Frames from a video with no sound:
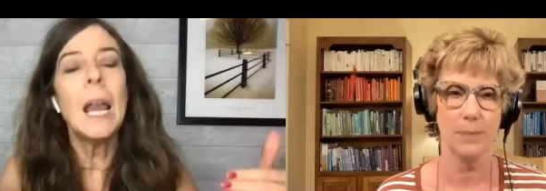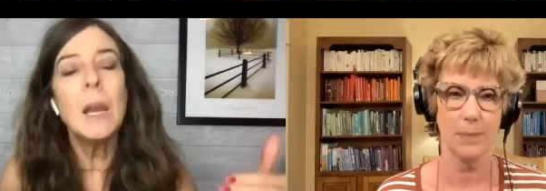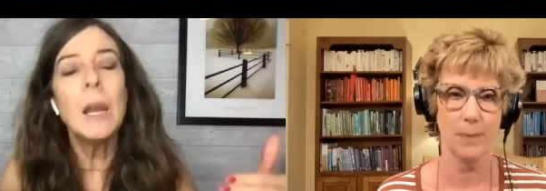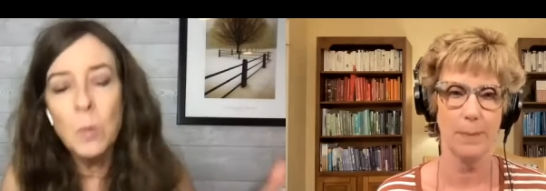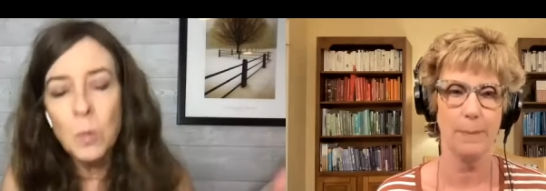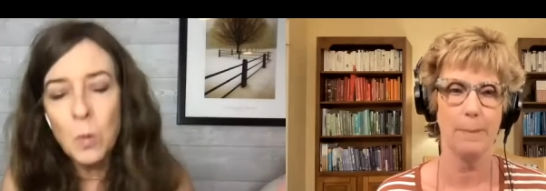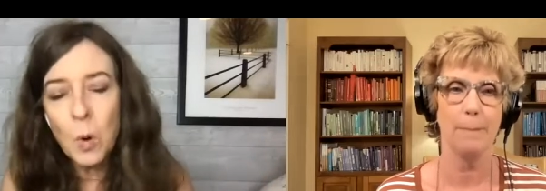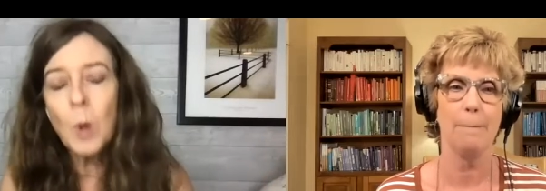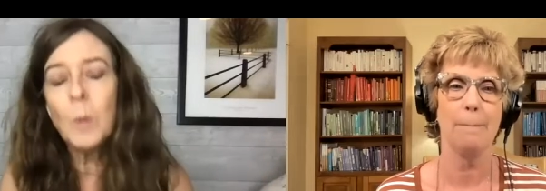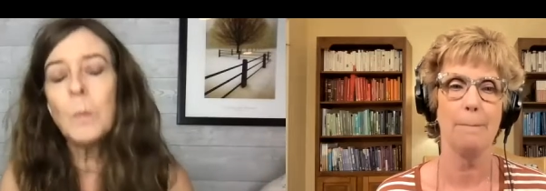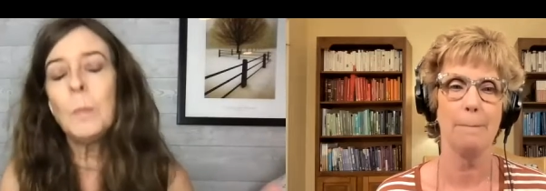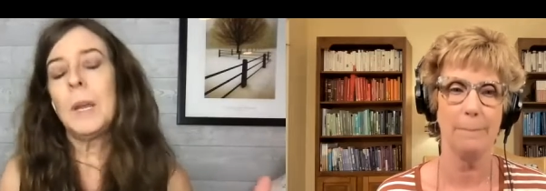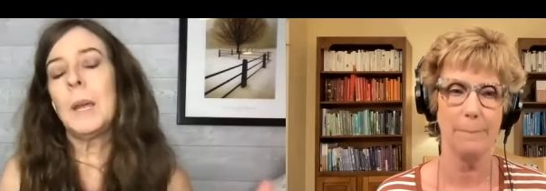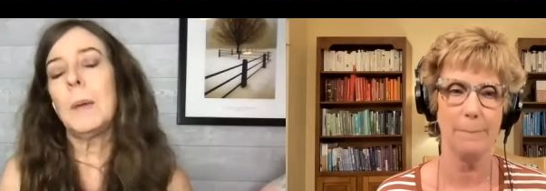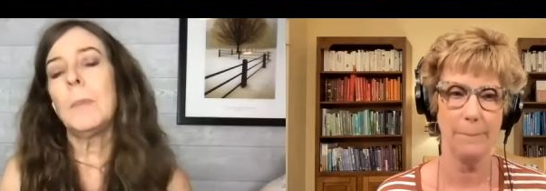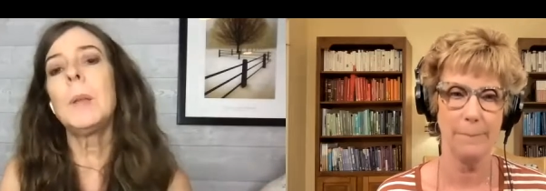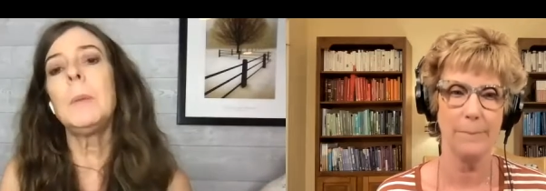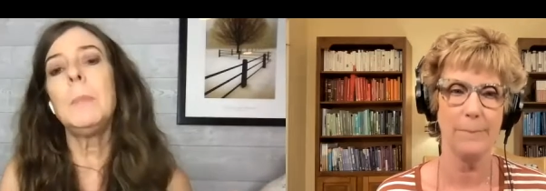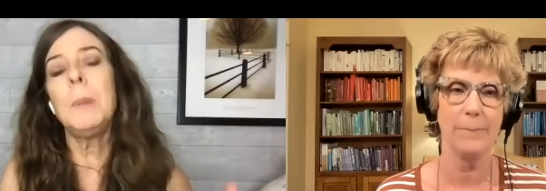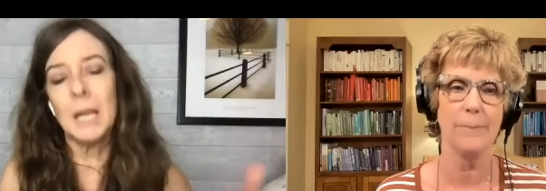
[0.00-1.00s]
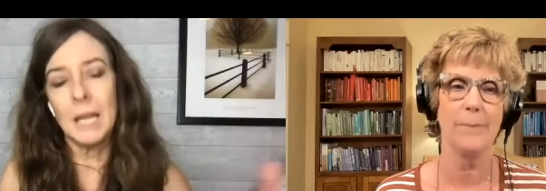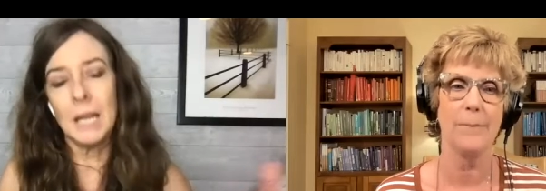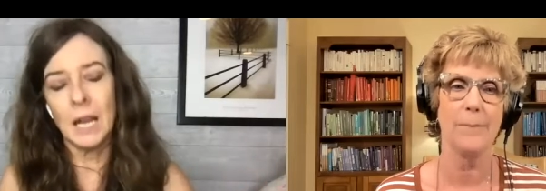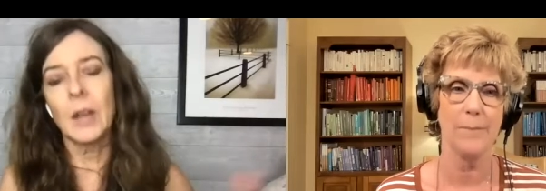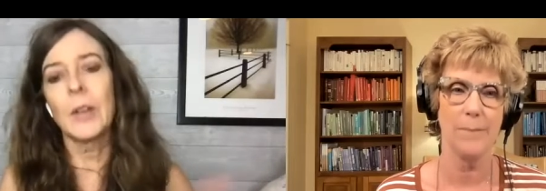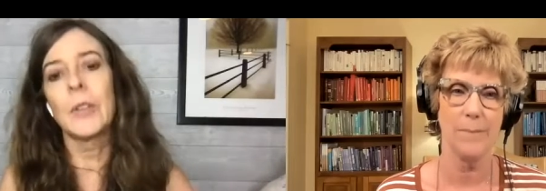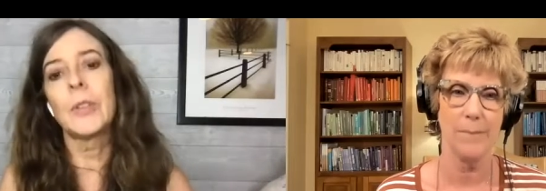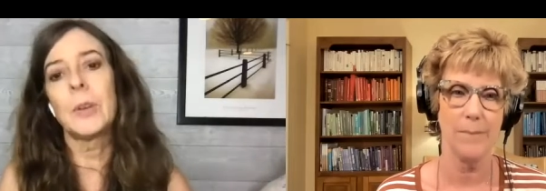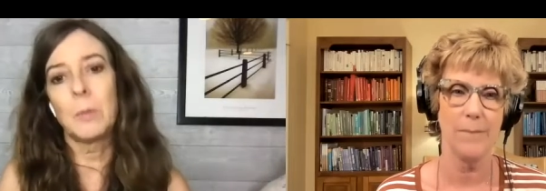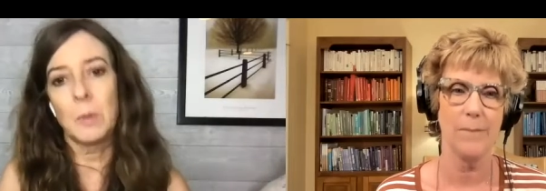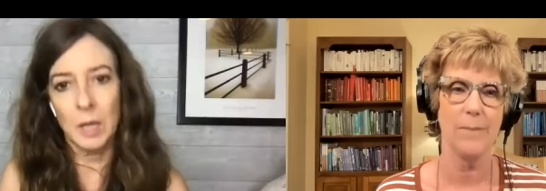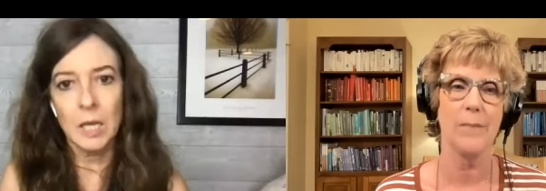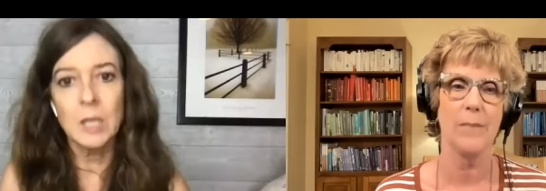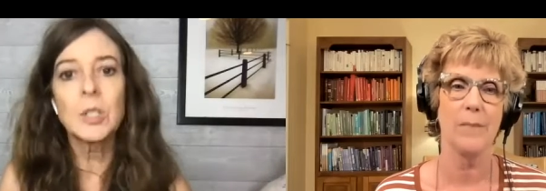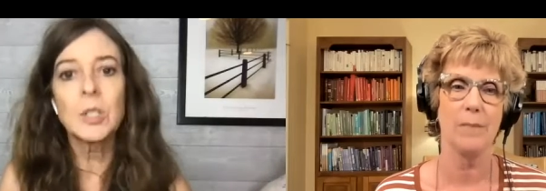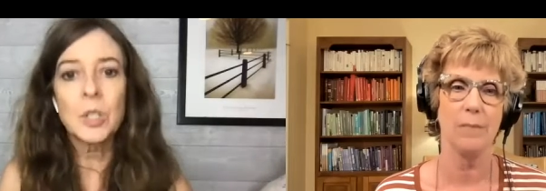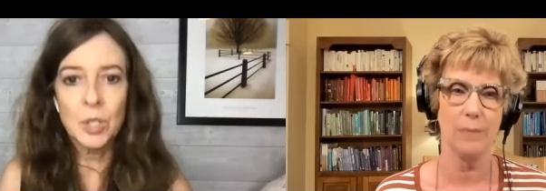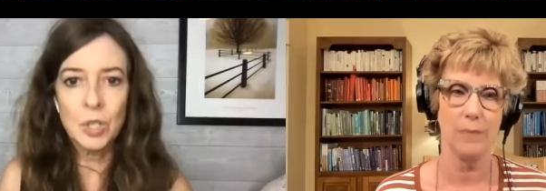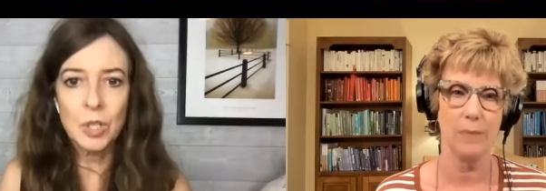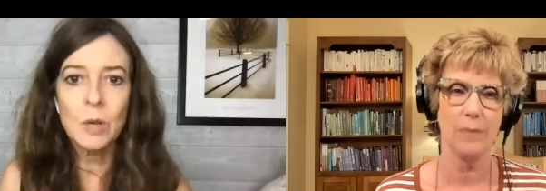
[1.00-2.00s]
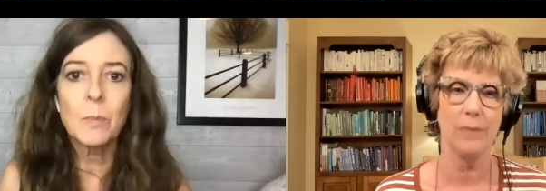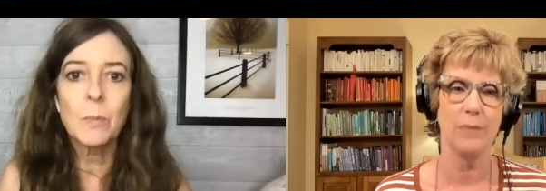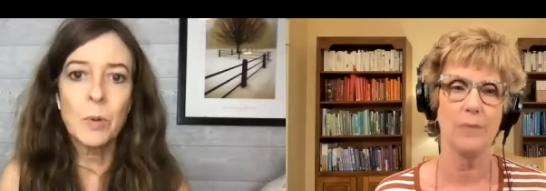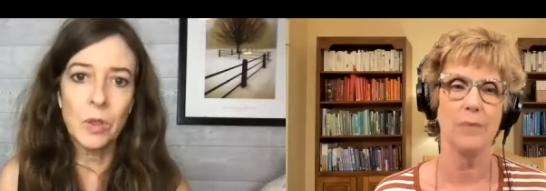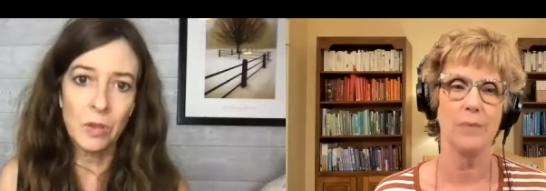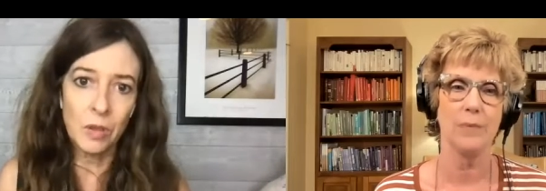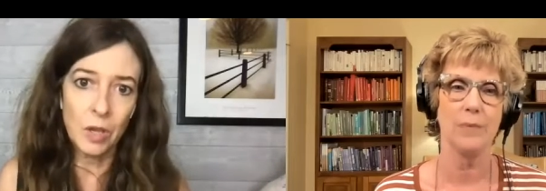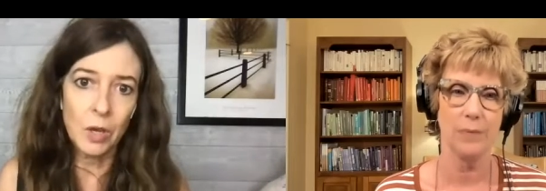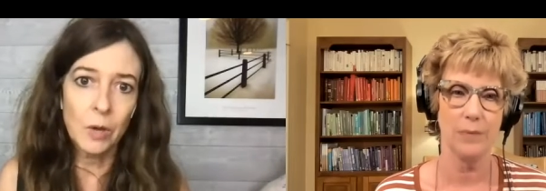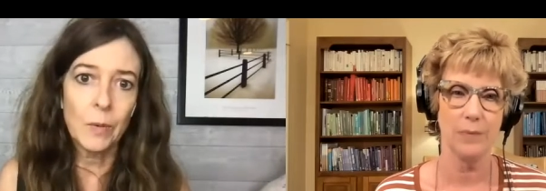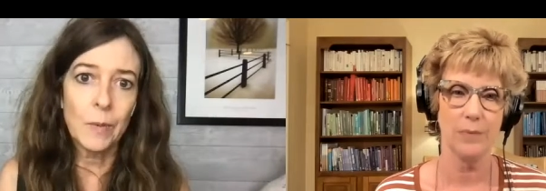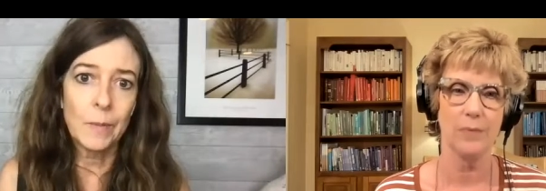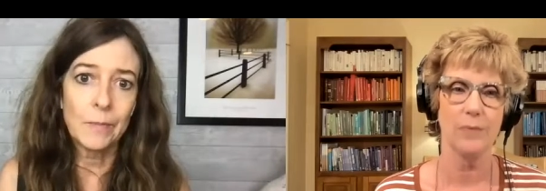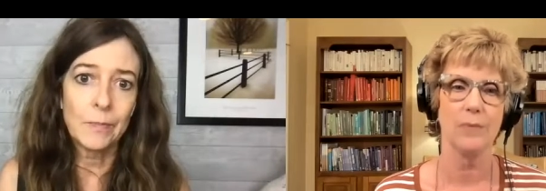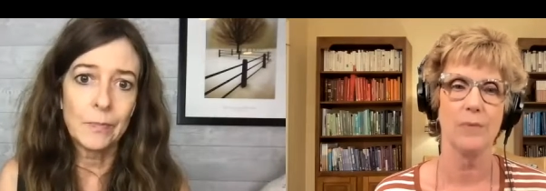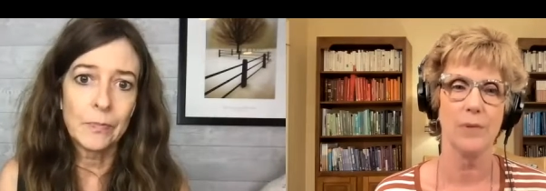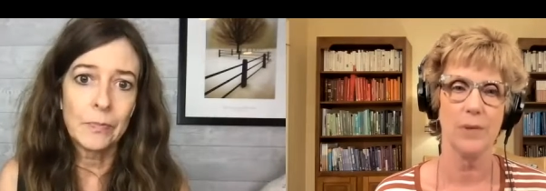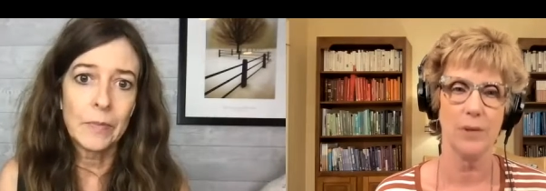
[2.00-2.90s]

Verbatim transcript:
Speaker 1: i won't be able to be in a healthy relationship with you